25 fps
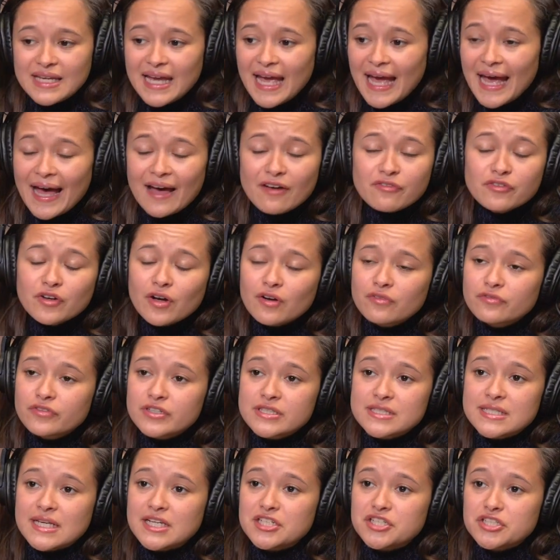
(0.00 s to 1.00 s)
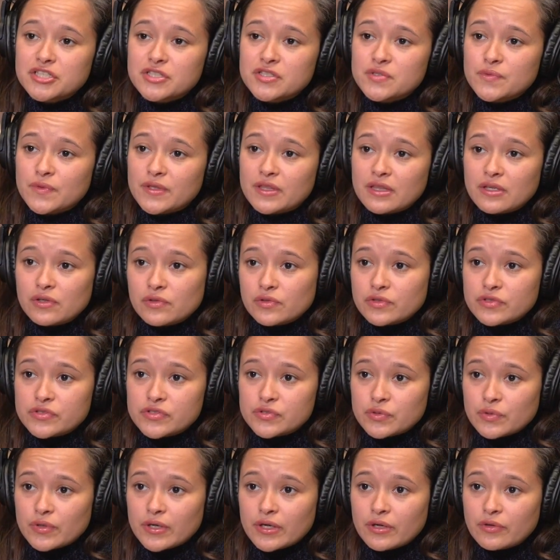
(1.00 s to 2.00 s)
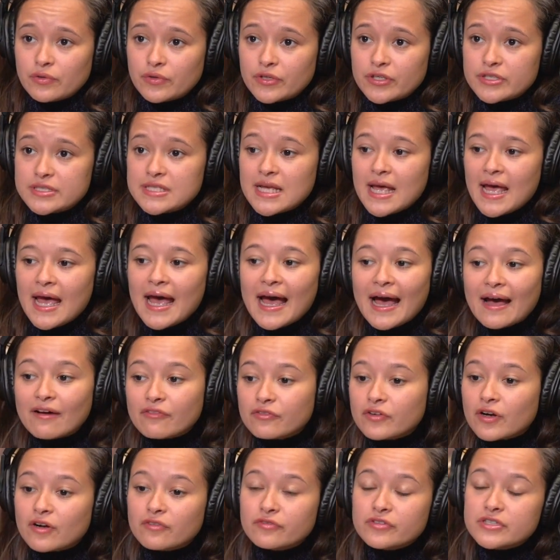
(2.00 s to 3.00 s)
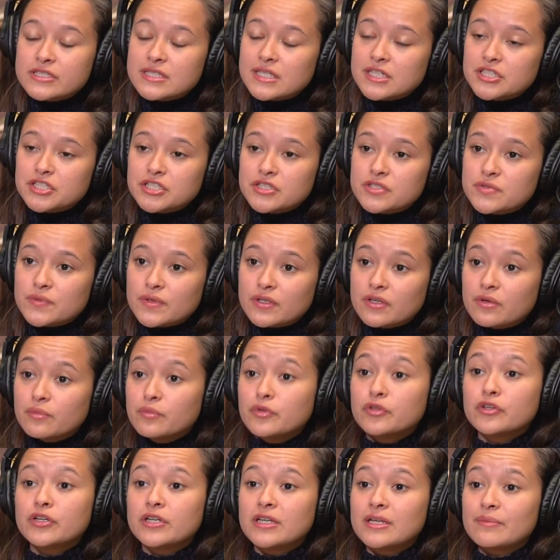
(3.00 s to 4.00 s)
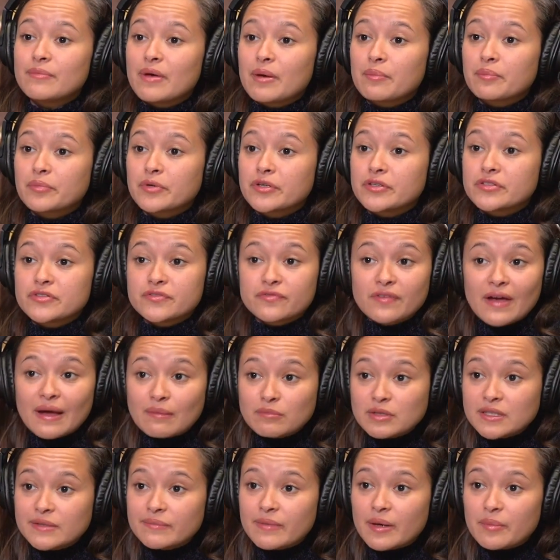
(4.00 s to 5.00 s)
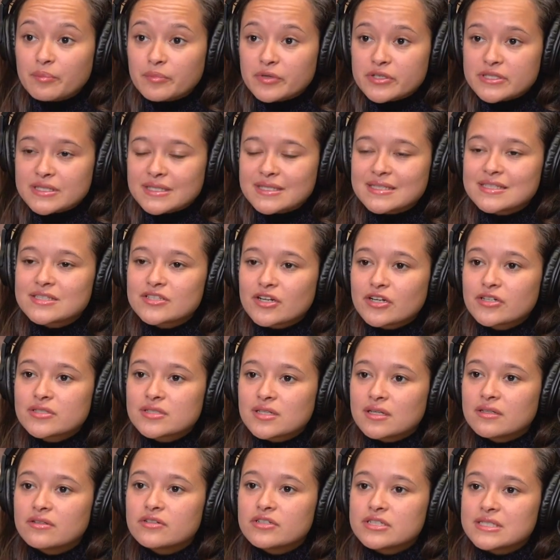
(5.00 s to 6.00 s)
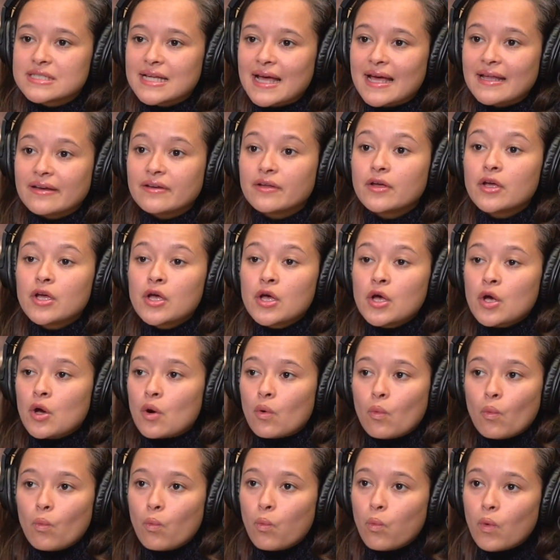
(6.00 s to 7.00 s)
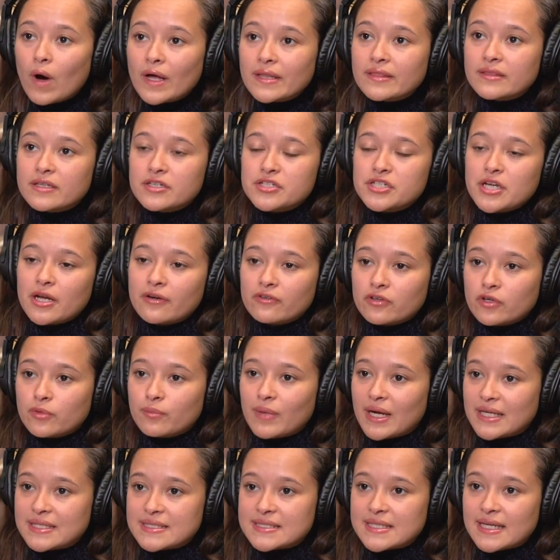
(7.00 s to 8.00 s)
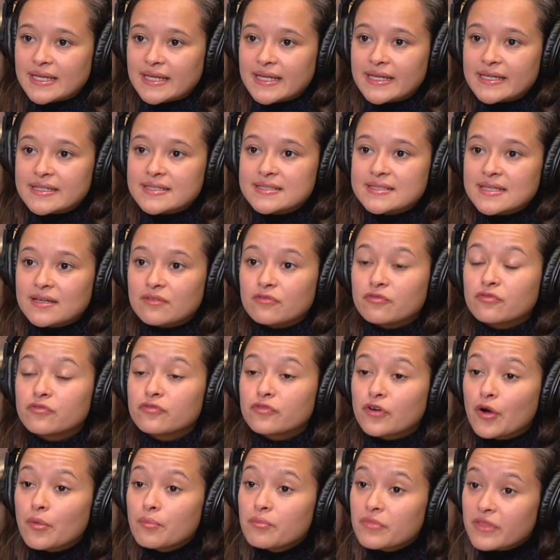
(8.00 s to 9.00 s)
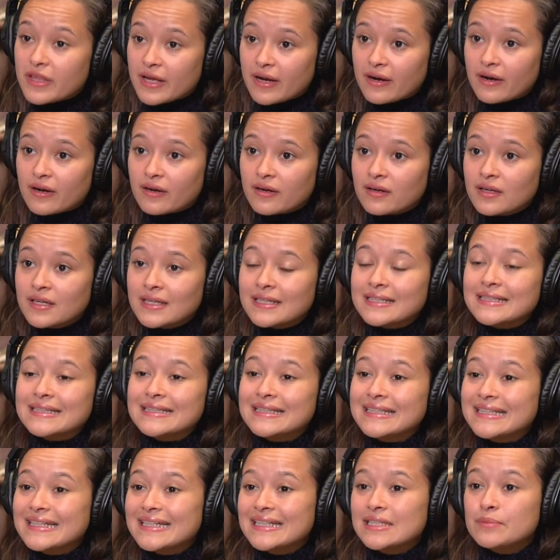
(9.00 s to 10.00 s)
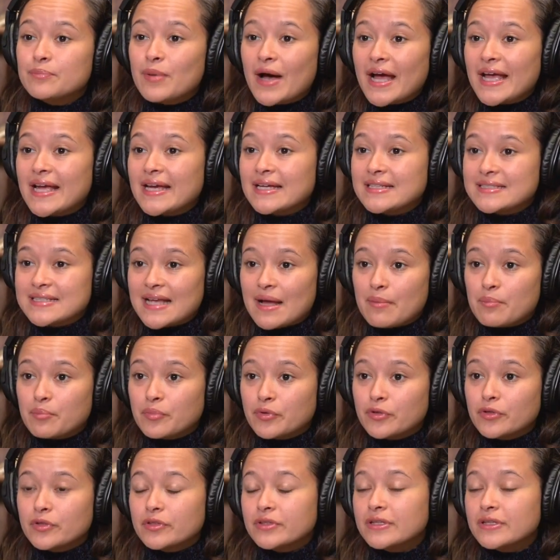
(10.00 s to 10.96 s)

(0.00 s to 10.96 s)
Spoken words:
have conversations with local store owners, have conversations with community members, family members, and start to understand what the general mindset is. And from there, lead by example.